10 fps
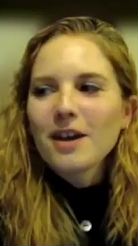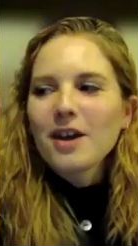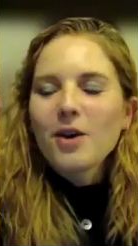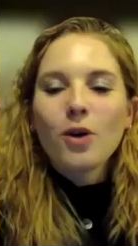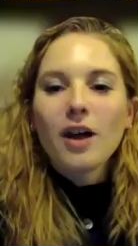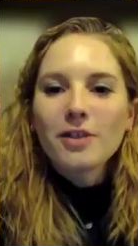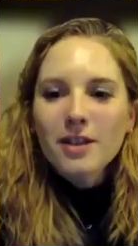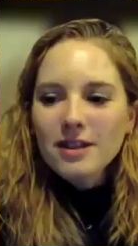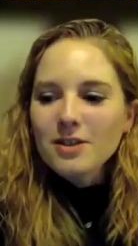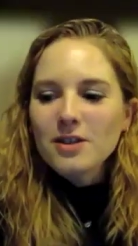Well, I
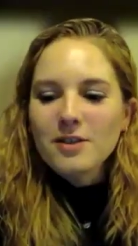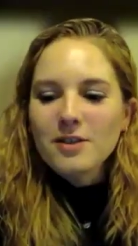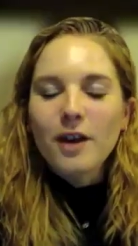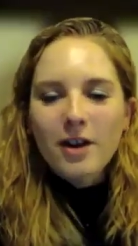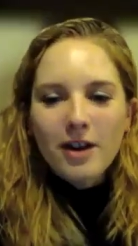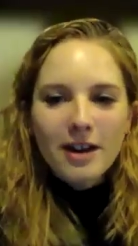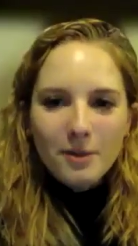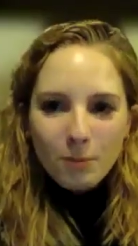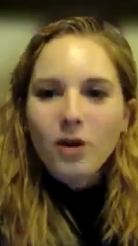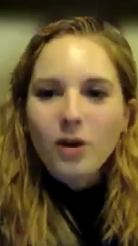think this is a very
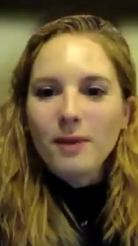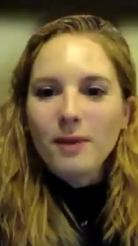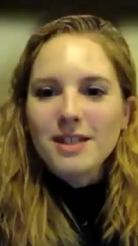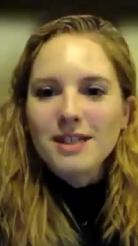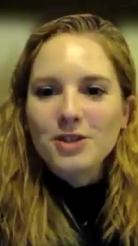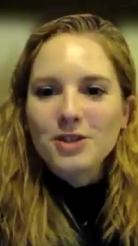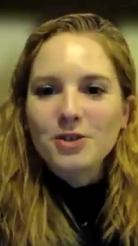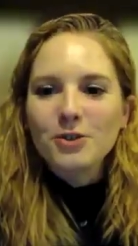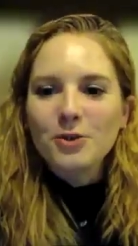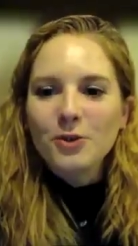important message
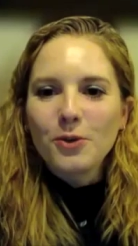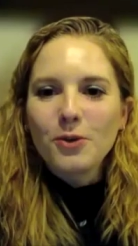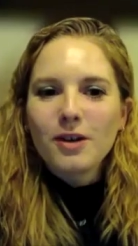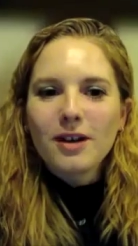to